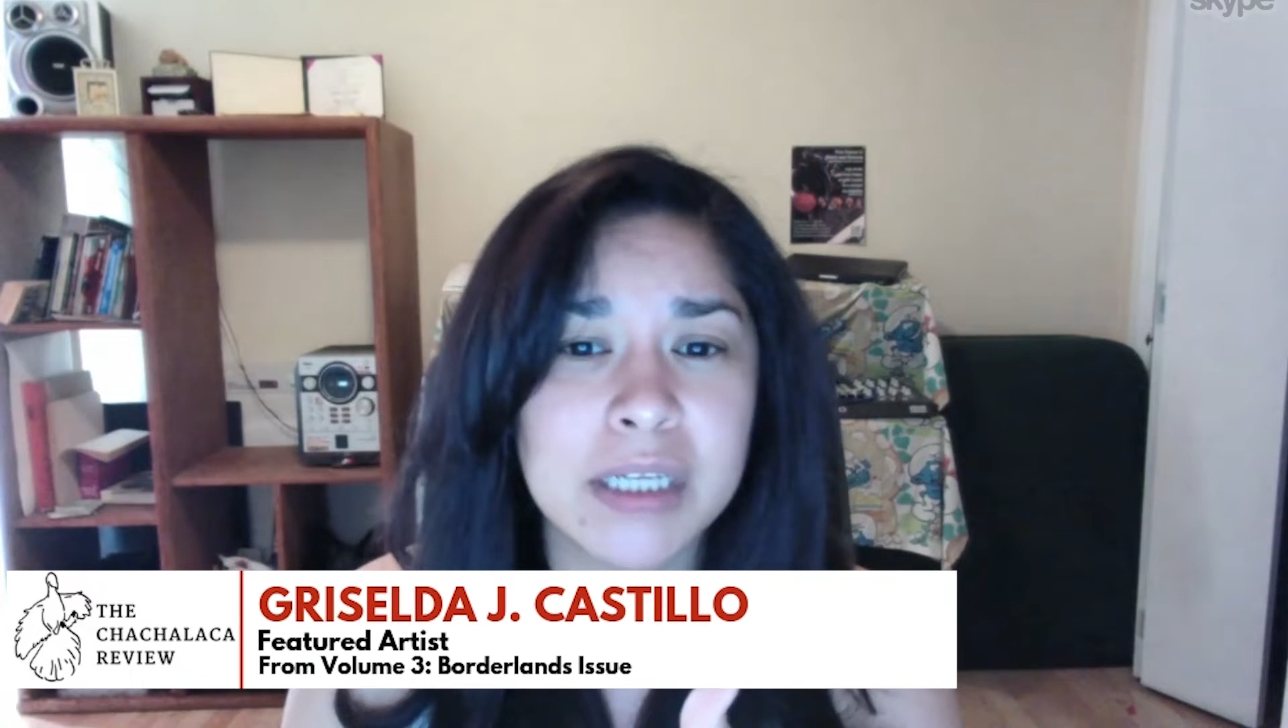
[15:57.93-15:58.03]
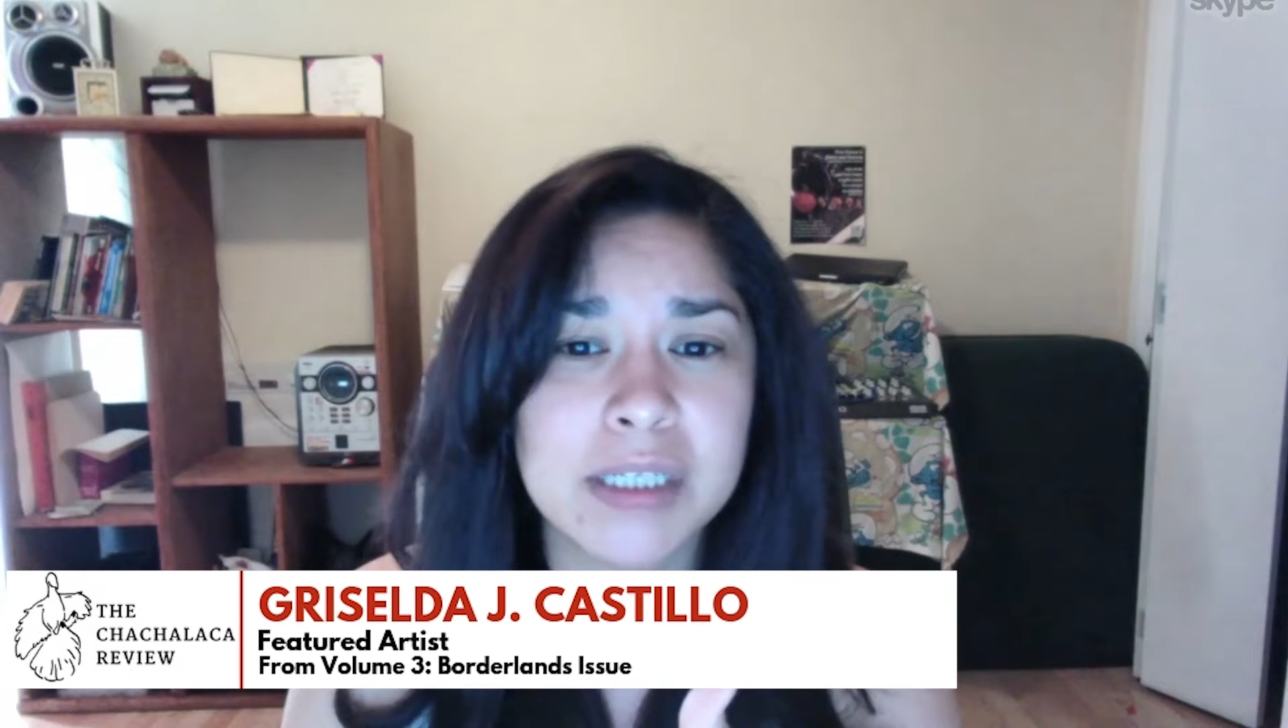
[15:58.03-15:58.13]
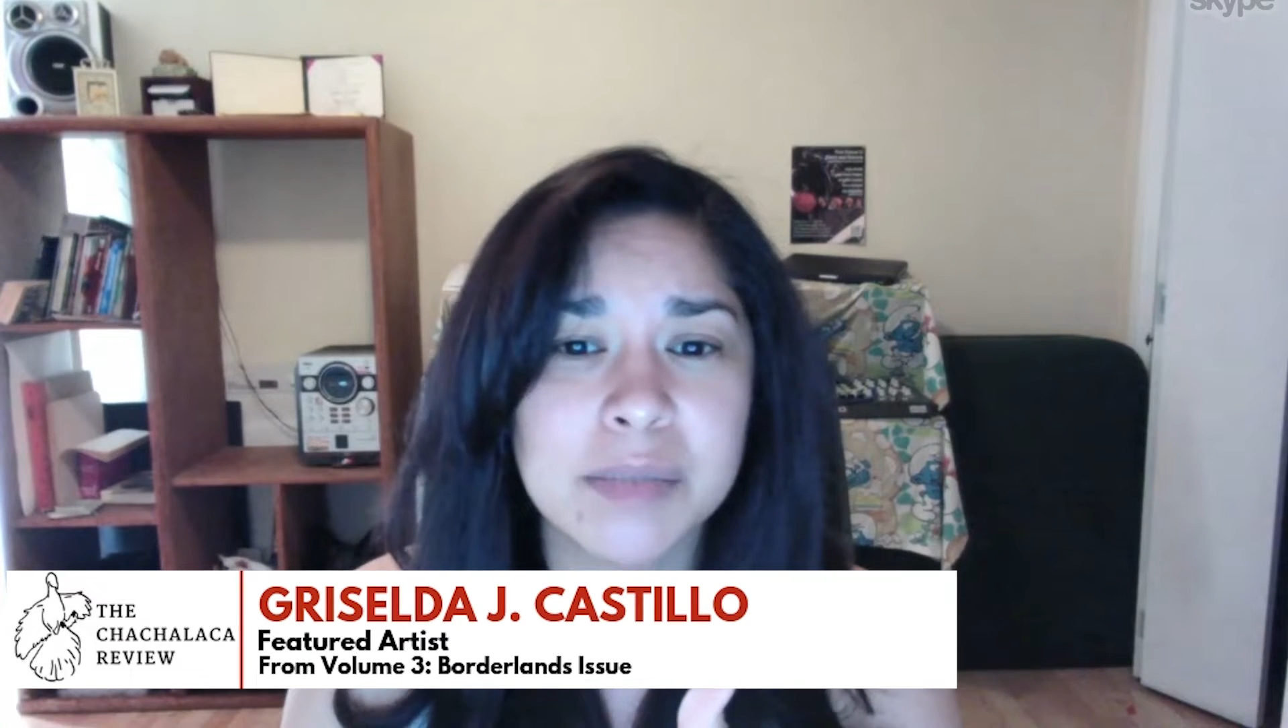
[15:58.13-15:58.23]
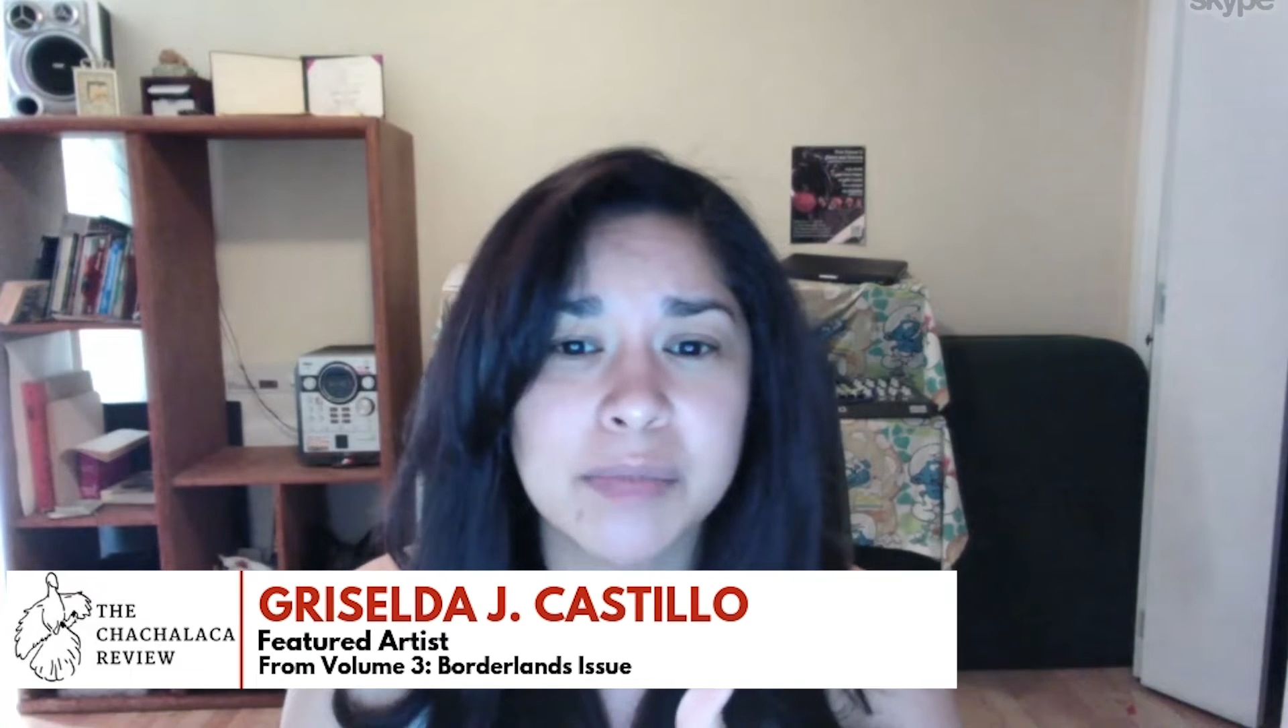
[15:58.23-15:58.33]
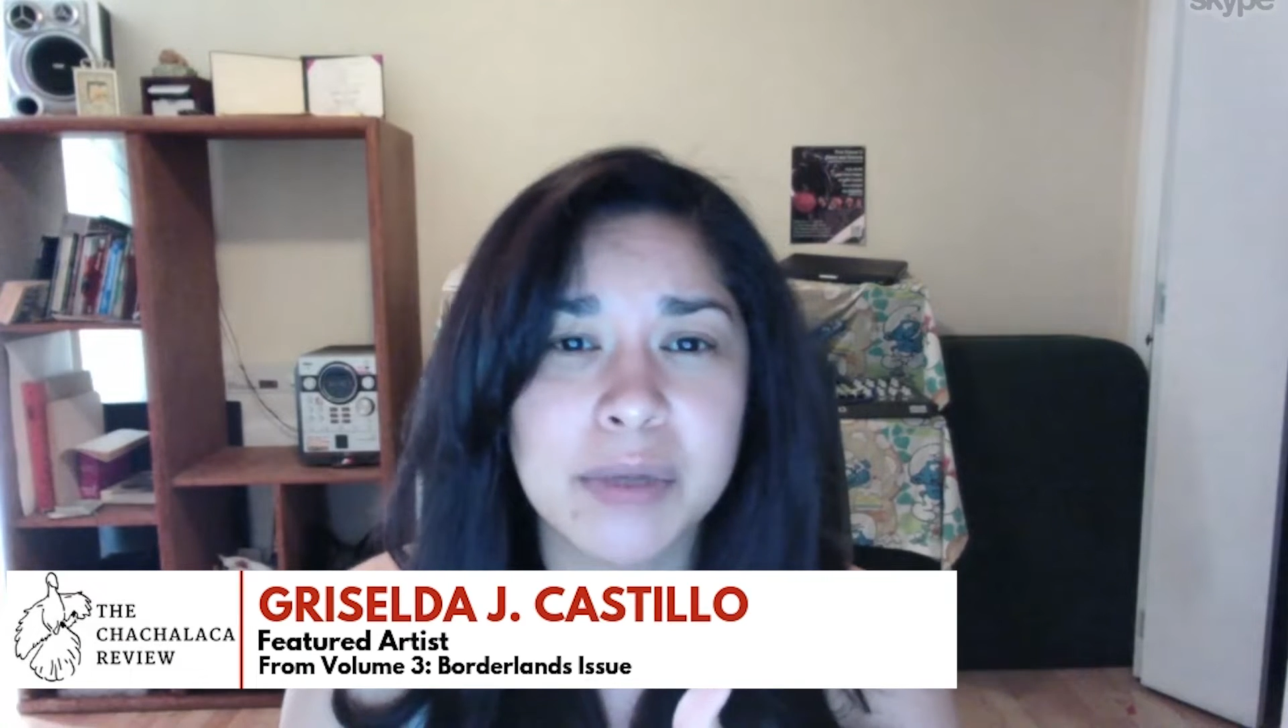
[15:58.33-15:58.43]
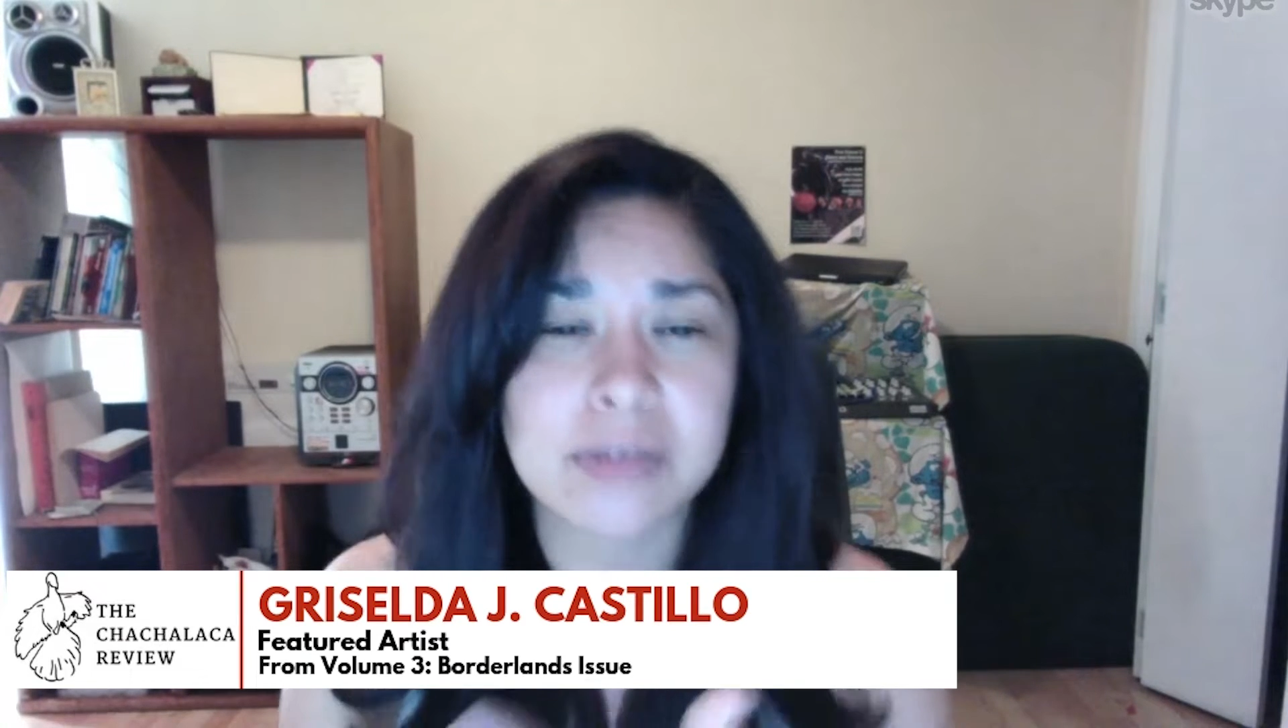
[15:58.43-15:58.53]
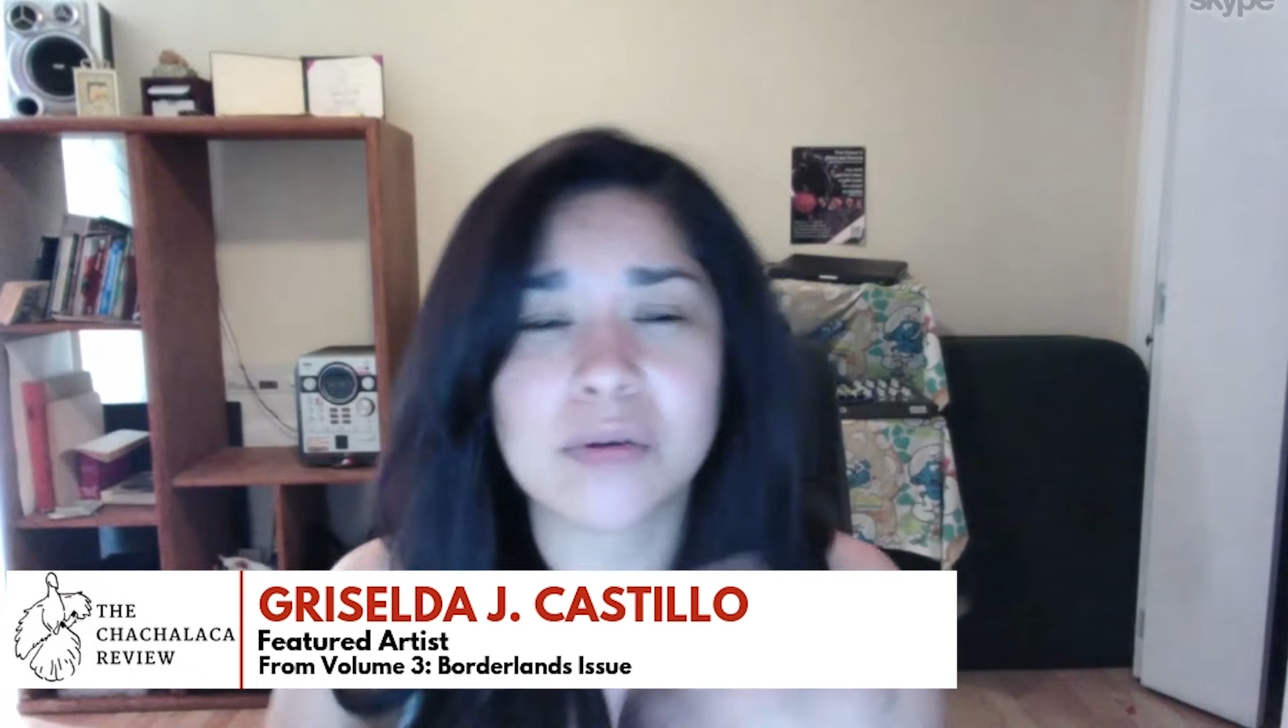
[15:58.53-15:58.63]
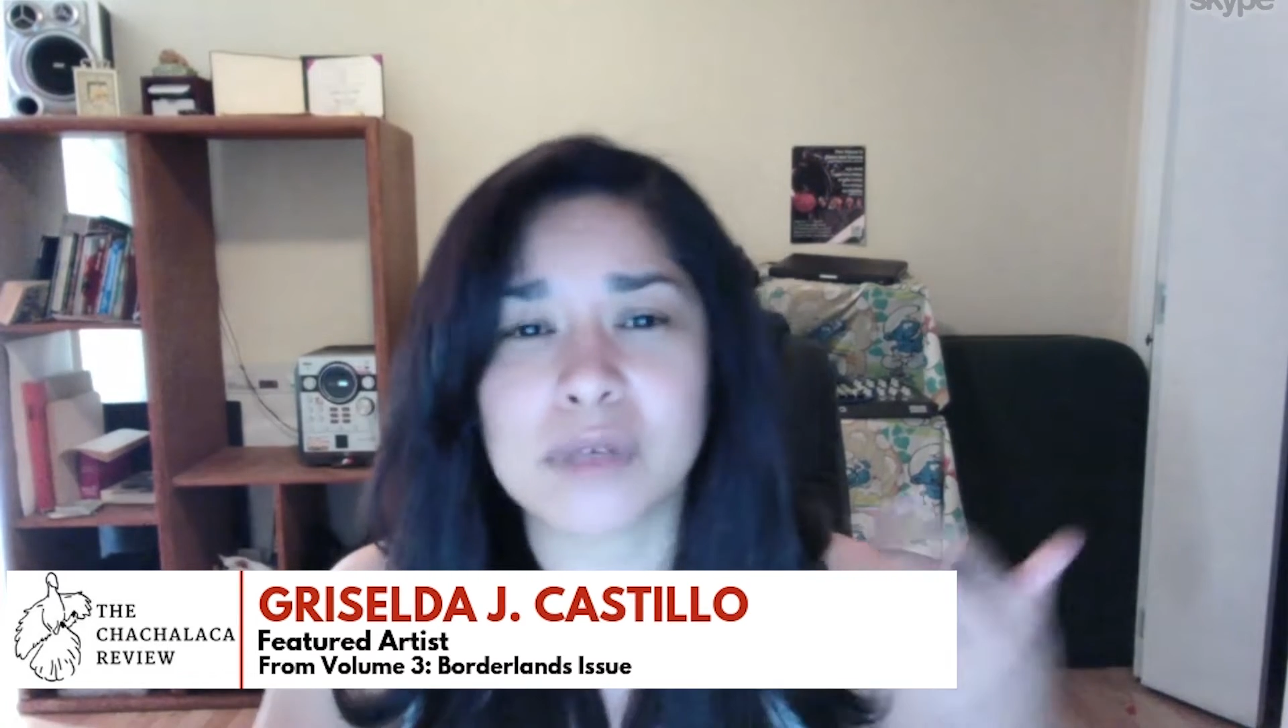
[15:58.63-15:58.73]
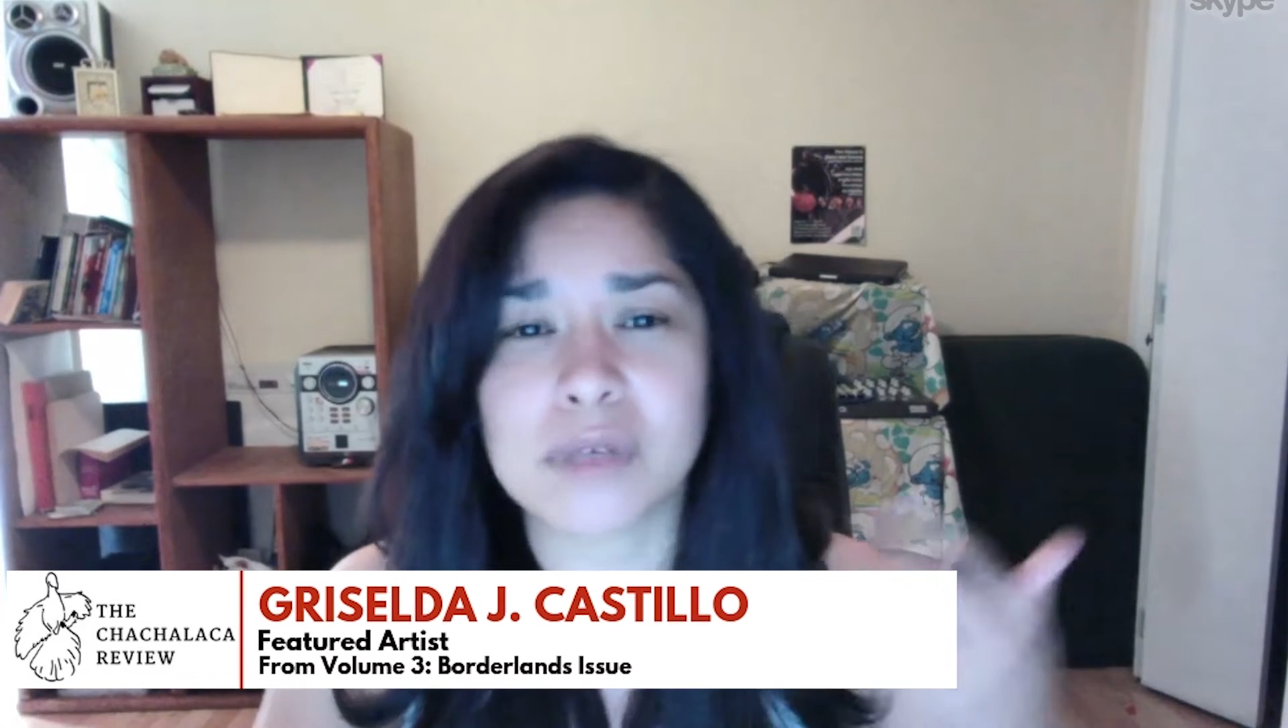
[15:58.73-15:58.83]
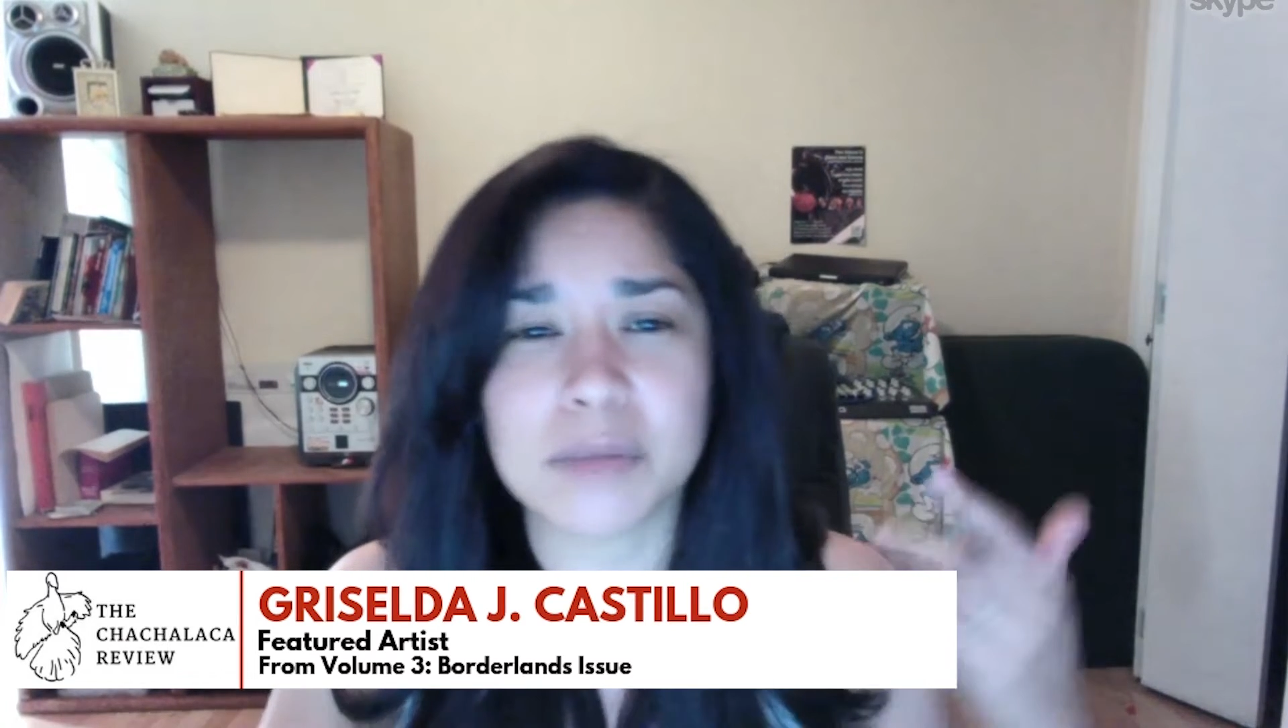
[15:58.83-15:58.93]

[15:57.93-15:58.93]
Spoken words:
It depends on what